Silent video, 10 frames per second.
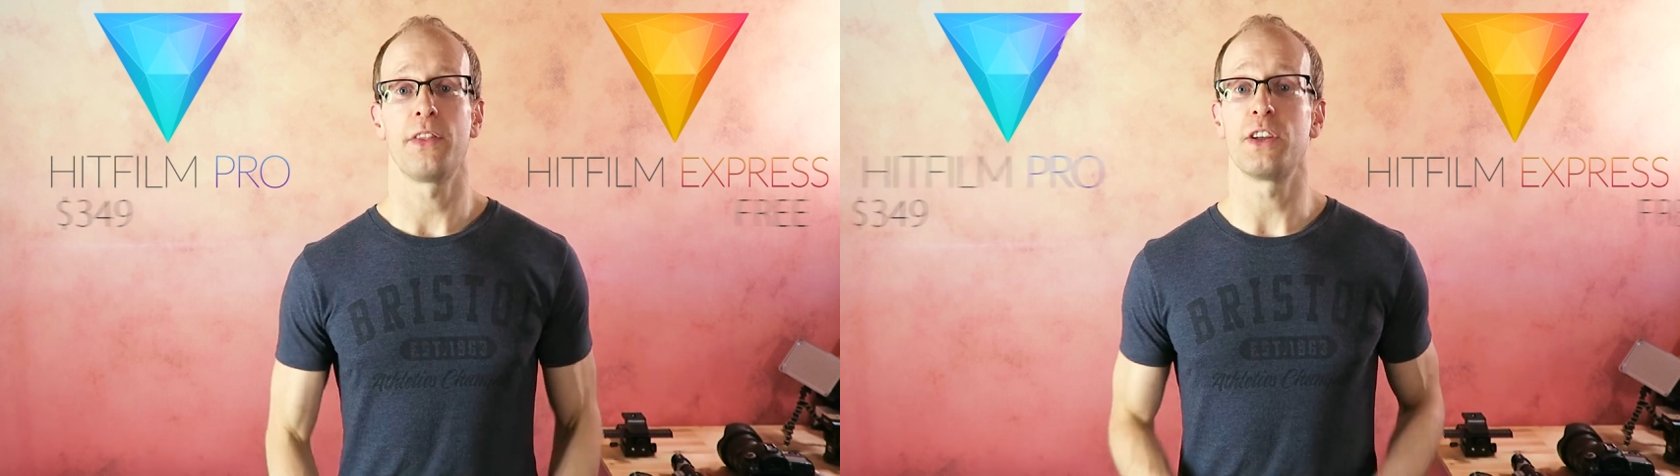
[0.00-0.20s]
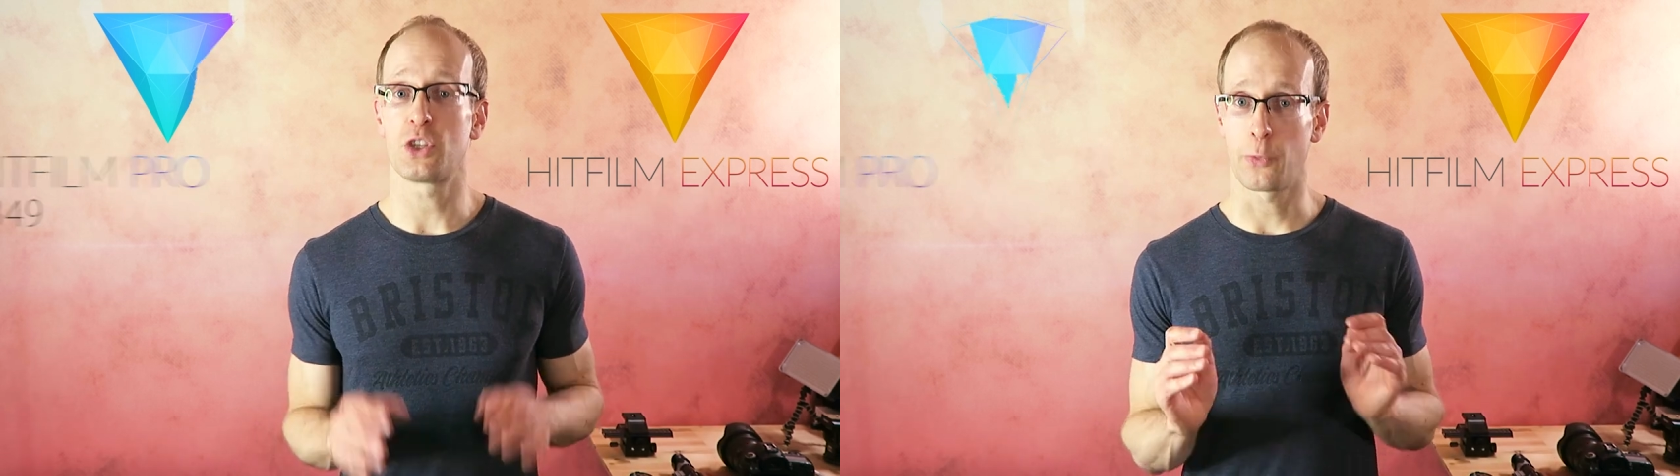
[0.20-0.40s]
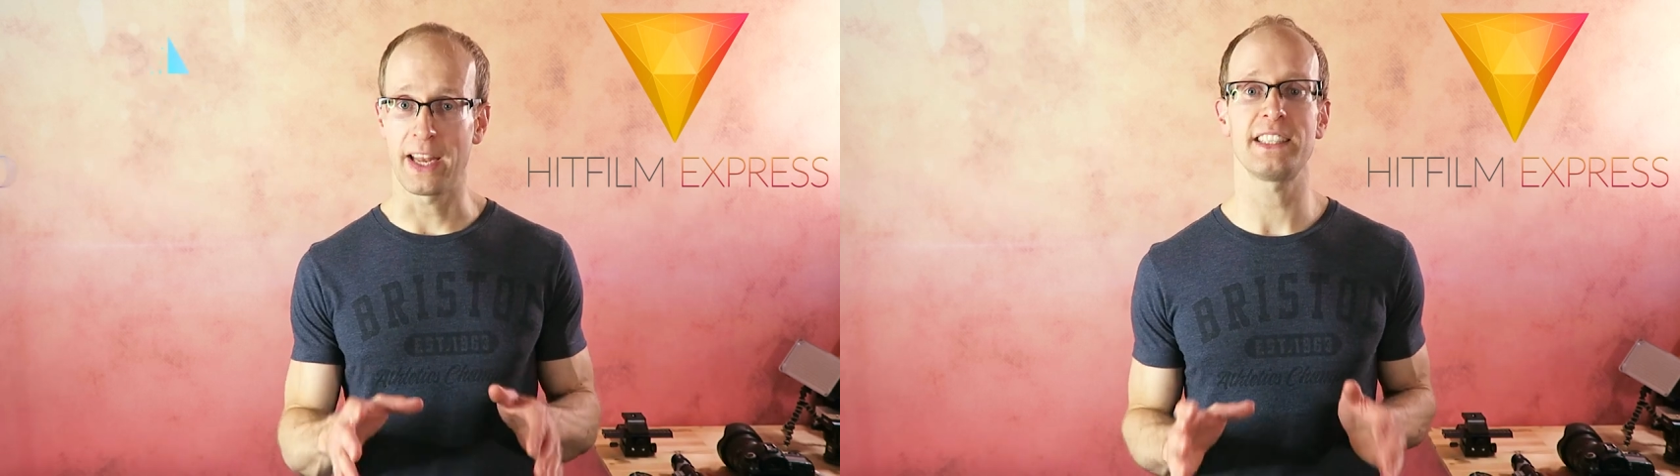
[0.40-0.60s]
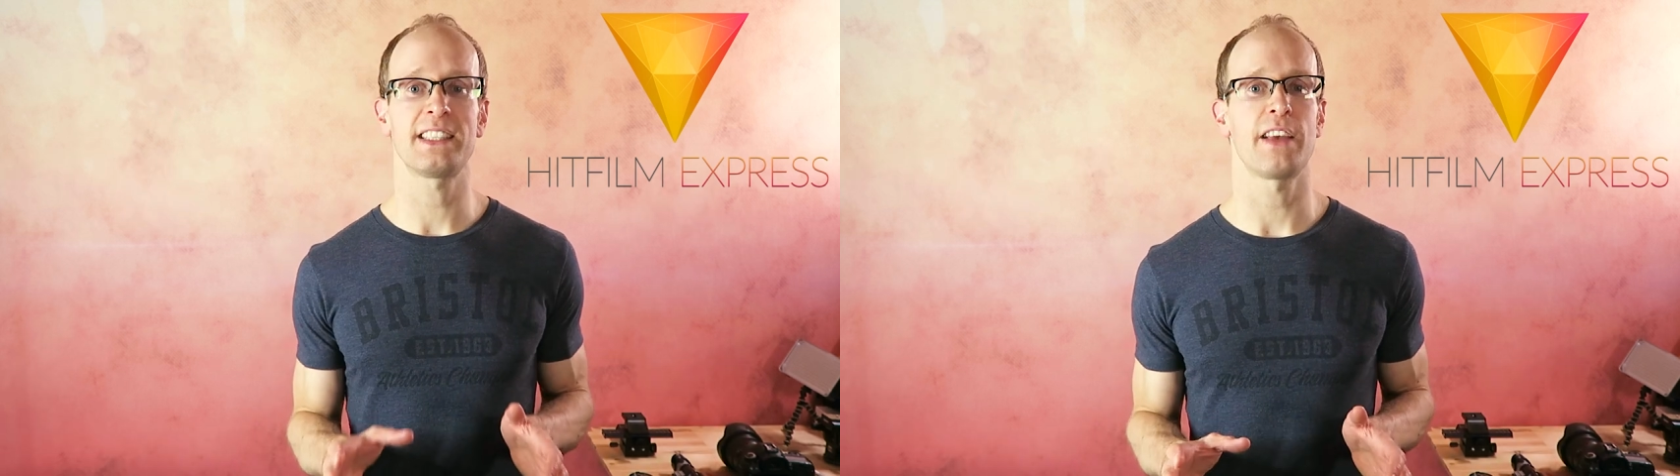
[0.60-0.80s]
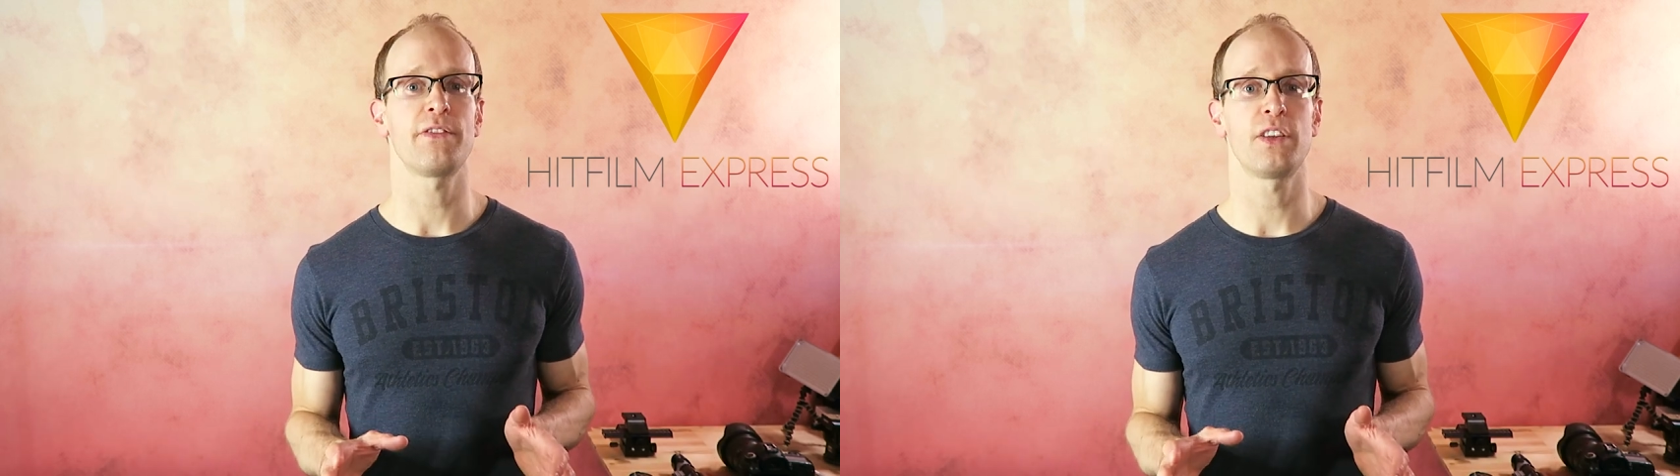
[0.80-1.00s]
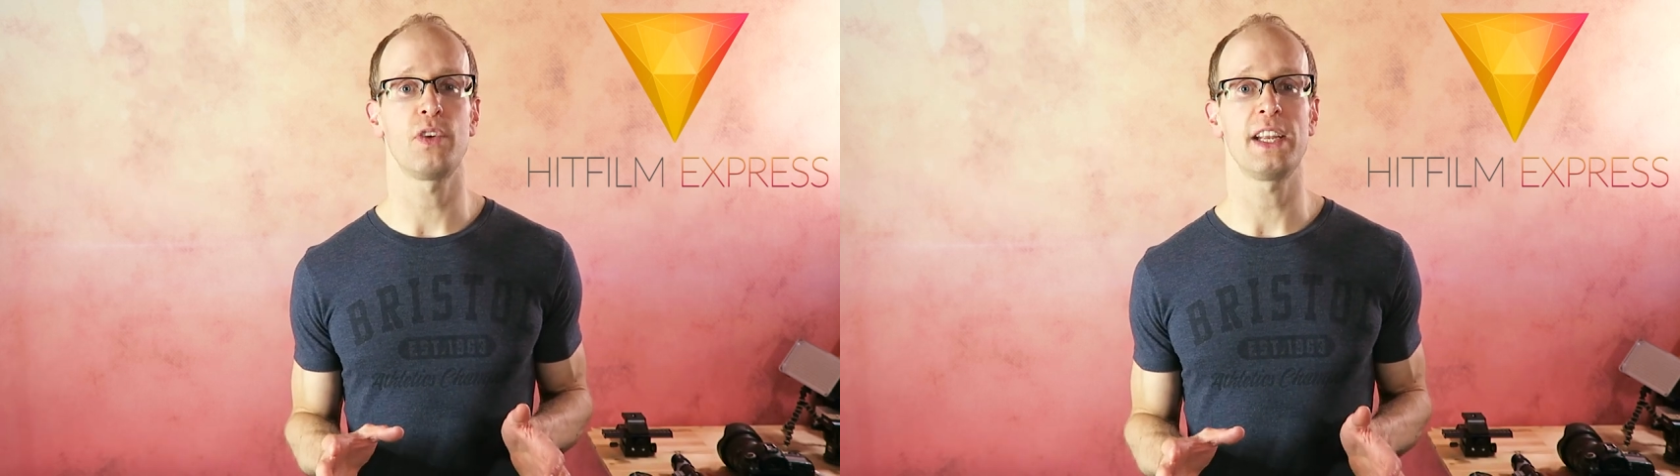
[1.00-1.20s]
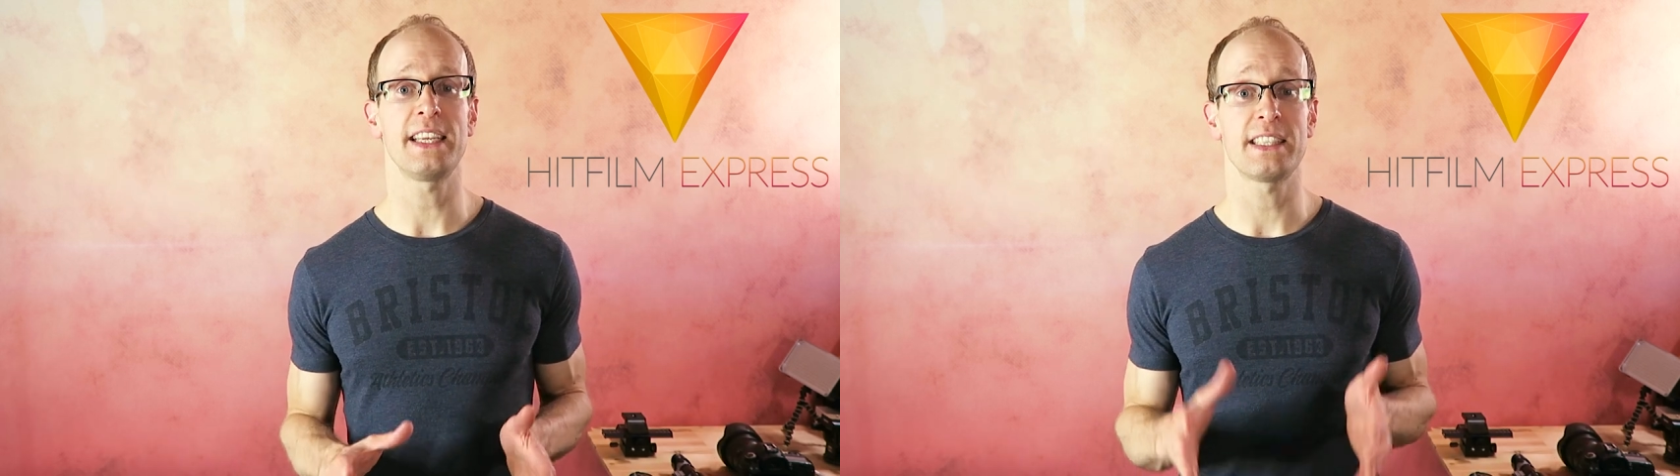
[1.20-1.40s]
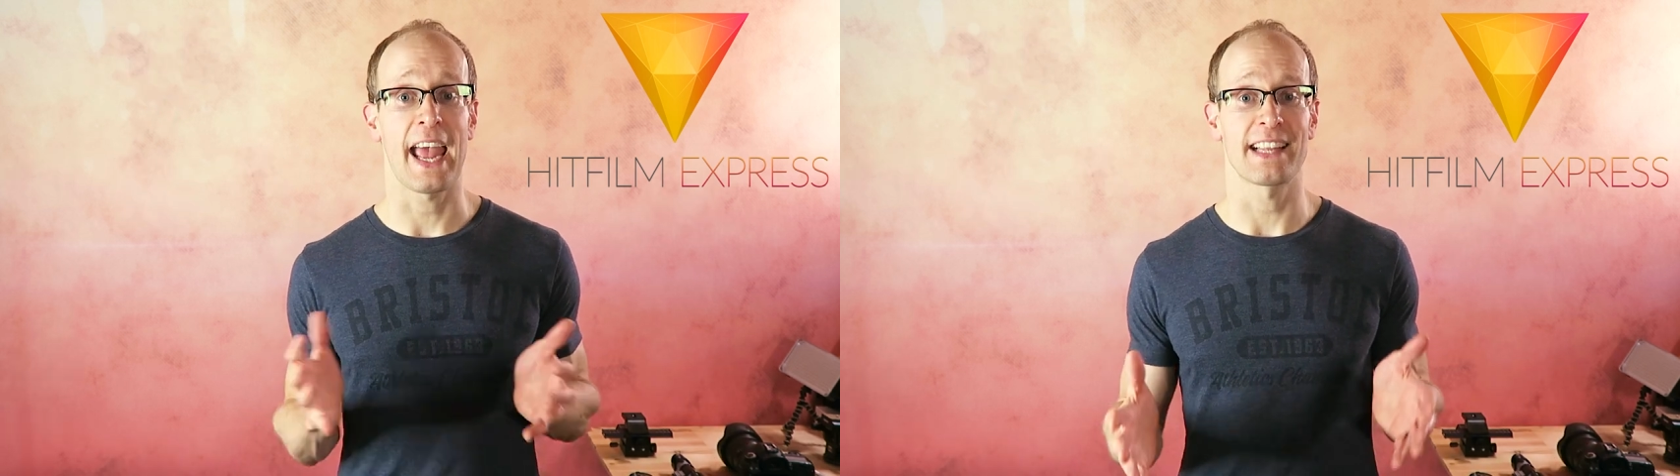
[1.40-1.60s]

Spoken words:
The 2017 release